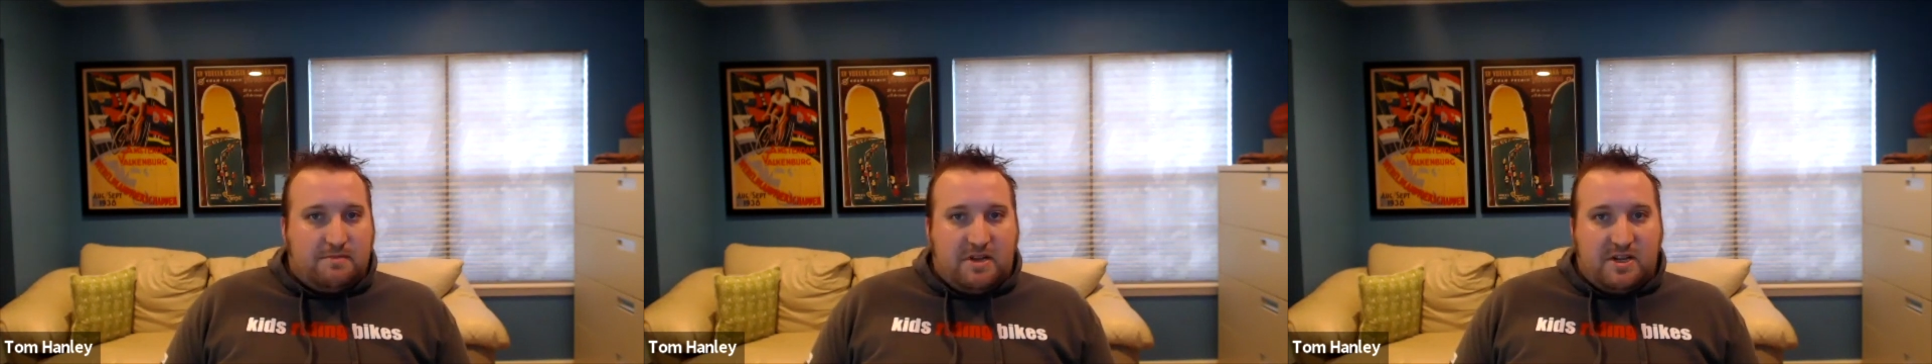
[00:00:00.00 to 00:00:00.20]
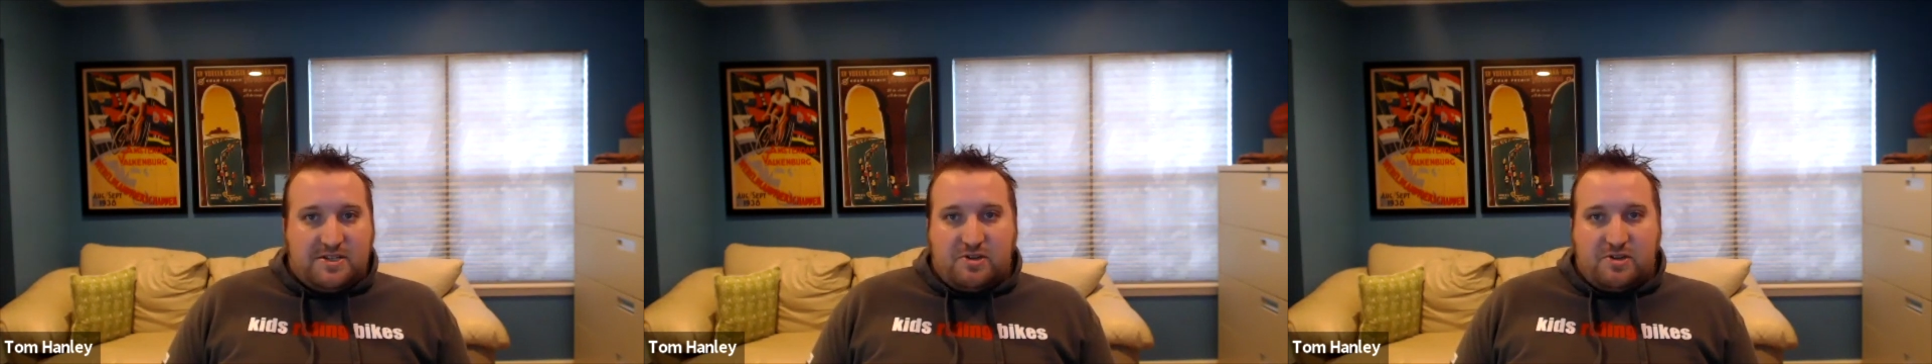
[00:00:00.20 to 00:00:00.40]

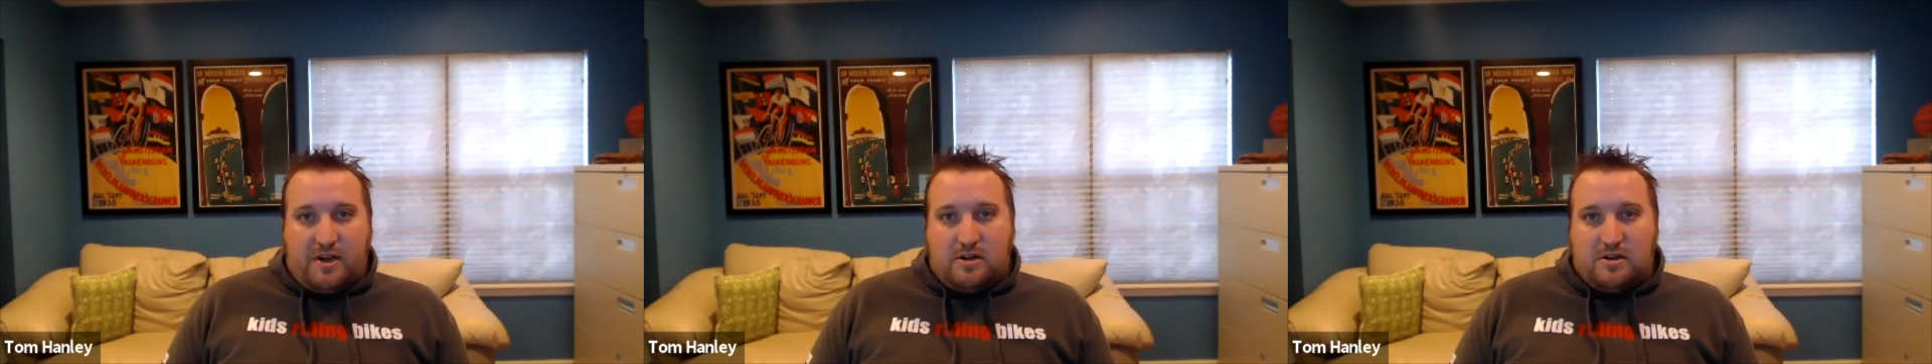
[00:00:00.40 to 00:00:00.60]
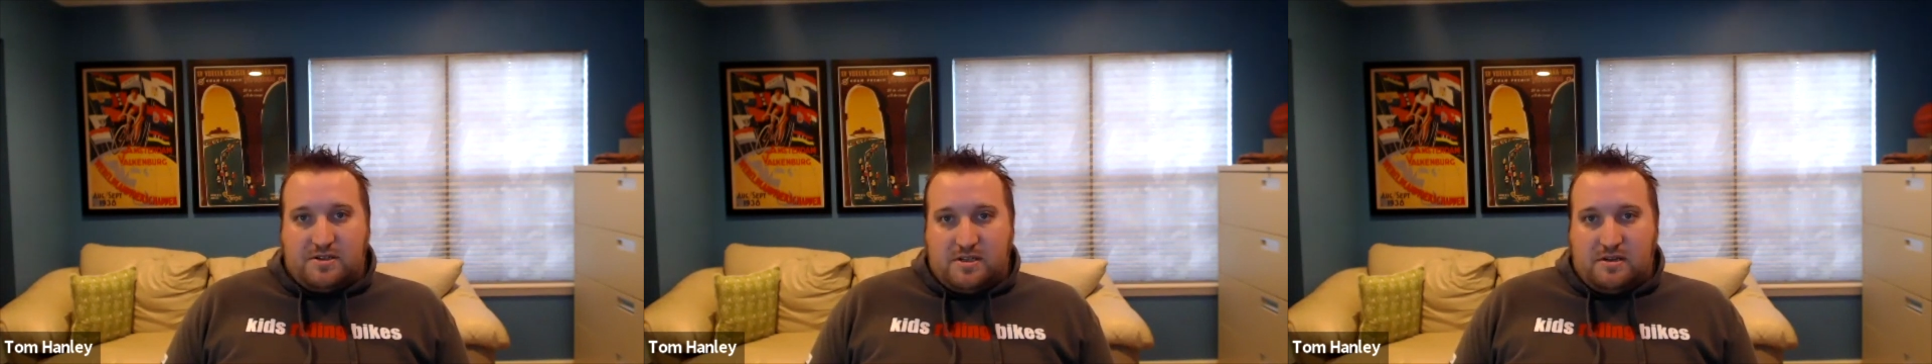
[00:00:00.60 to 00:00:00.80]

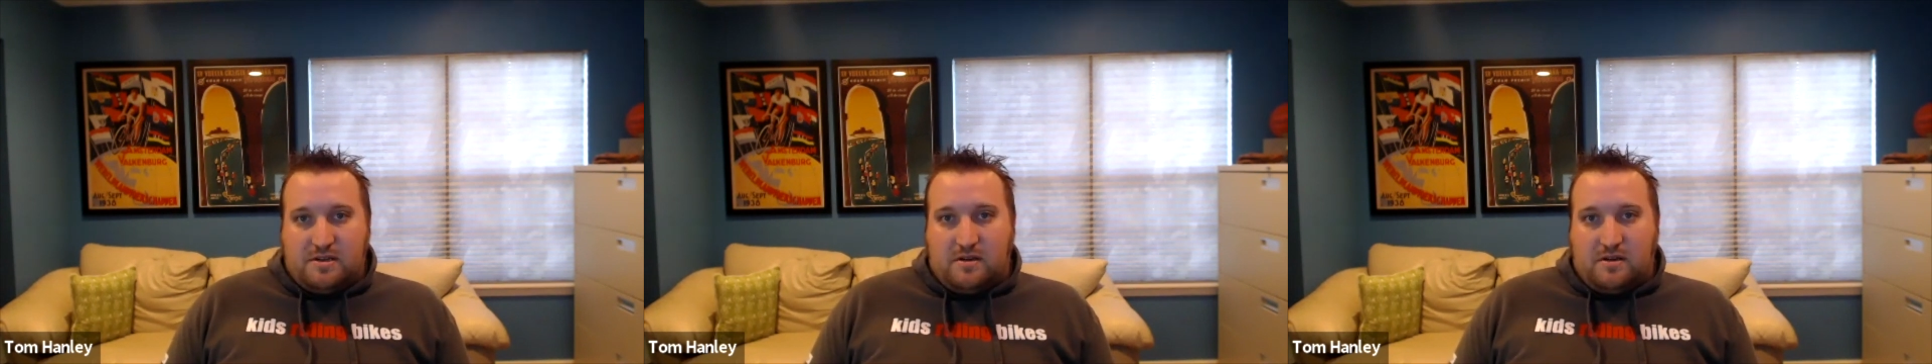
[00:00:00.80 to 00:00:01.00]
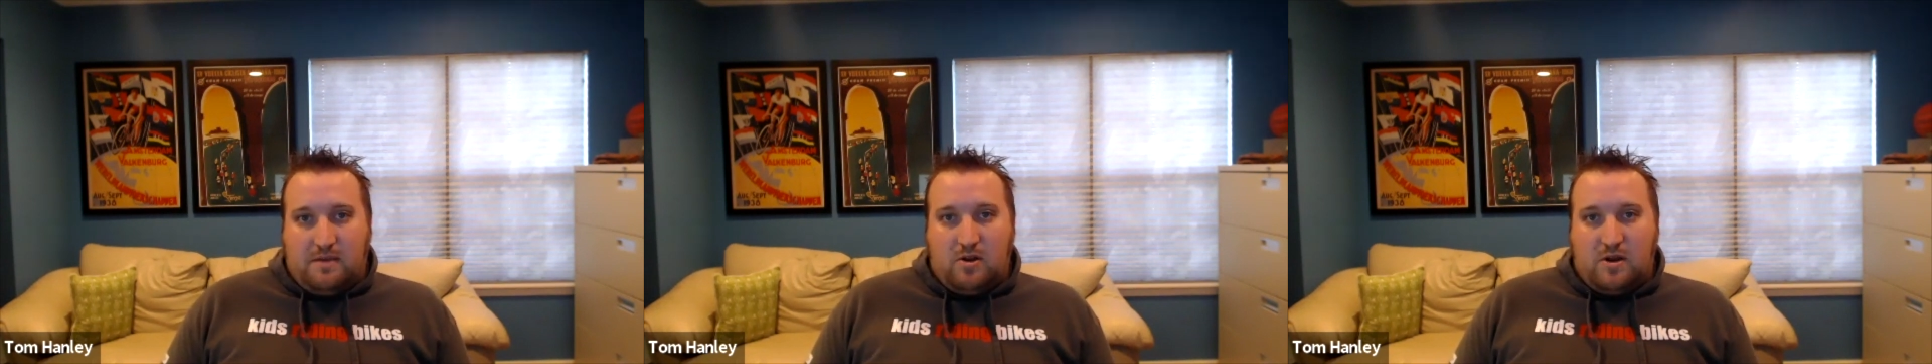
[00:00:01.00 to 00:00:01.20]
administrators, and
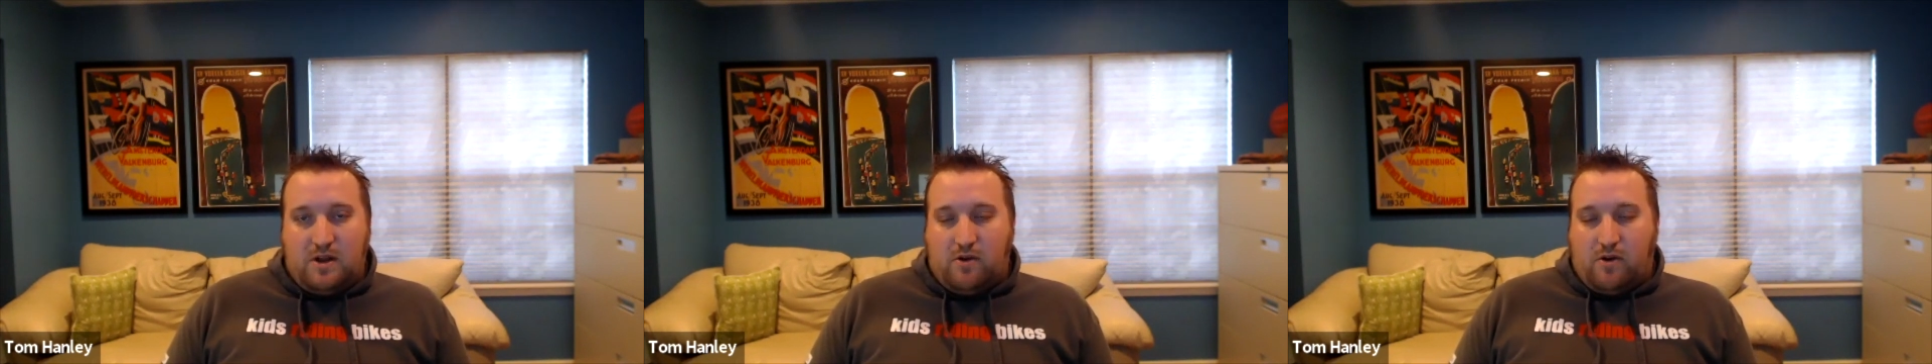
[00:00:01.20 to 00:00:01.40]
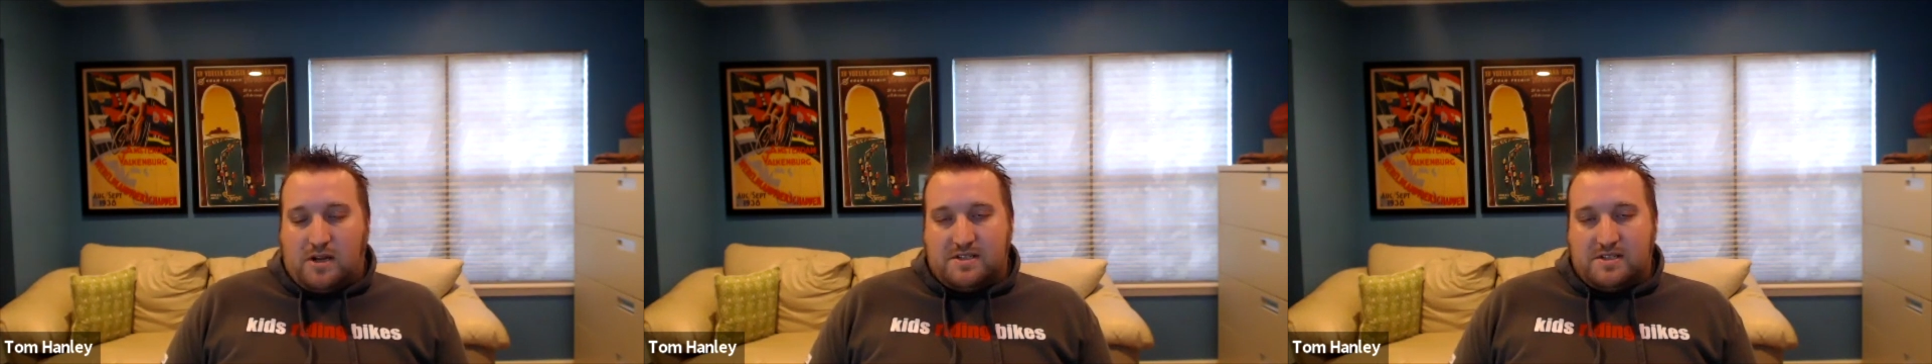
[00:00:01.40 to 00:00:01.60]
community
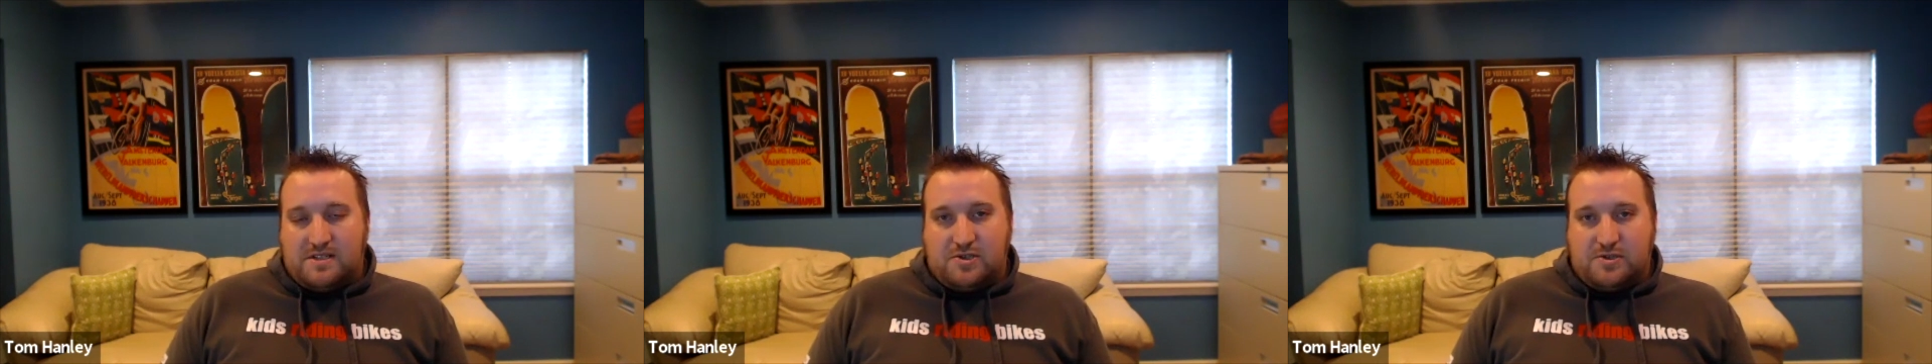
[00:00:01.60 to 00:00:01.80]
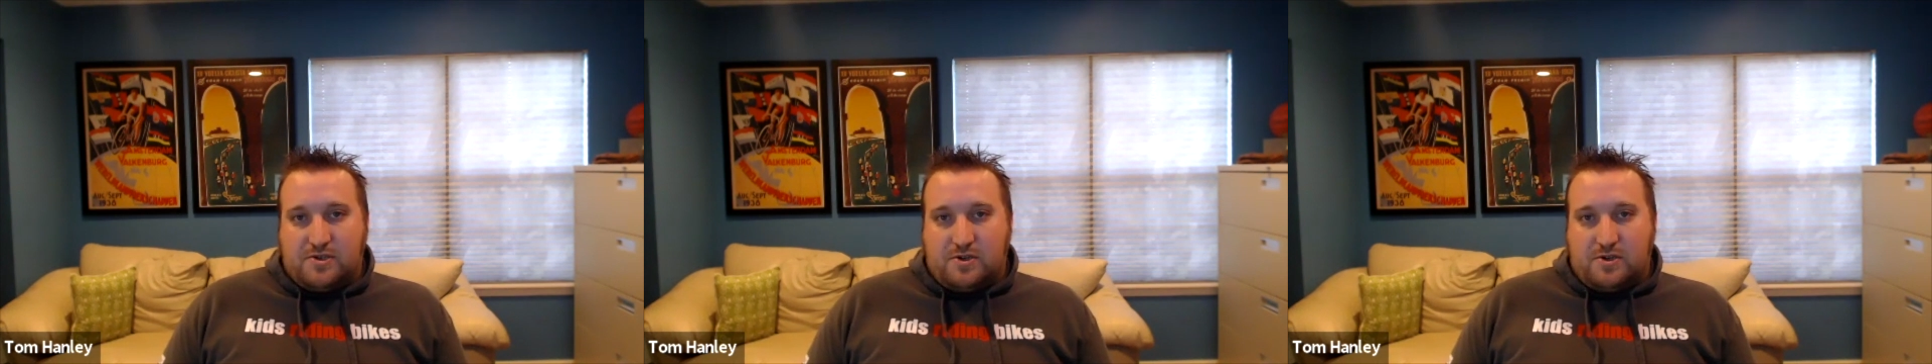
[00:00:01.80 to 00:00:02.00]
organizations